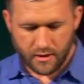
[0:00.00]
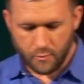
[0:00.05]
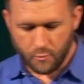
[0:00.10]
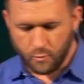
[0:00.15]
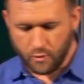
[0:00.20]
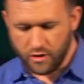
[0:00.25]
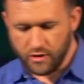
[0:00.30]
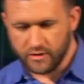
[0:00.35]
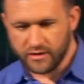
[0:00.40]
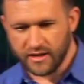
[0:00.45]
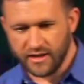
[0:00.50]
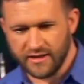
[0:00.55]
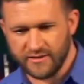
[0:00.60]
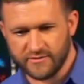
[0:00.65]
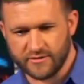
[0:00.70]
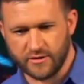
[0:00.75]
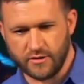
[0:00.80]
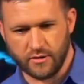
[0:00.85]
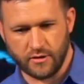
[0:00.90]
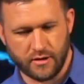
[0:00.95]
Work is
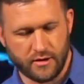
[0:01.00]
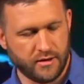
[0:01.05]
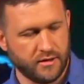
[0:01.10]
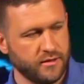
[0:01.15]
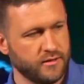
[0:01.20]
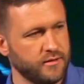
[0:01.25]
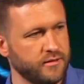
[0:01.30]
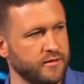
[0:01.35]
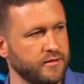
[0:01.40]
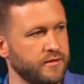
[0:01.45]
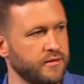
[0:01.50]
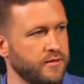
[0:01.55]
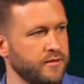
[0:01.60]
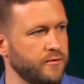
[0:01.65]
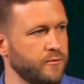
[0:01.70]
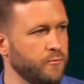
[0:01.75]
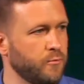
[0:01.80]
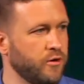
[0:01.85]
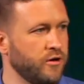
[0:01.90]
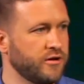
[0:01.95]
good.
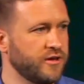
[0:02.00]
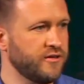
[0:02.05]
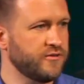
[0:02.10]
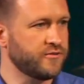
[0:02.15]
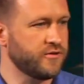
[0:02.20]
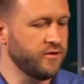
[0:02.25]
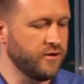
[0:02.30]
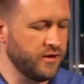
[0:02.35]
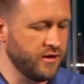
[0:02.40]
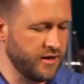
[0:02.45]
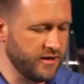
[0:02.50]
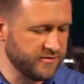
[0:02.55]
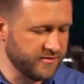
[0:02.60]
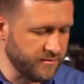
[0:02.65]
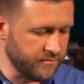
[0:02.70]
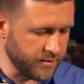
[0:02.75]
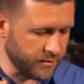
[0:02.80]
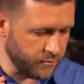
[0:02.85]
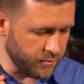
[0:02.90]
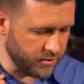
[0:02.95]
Work is good. It's something we're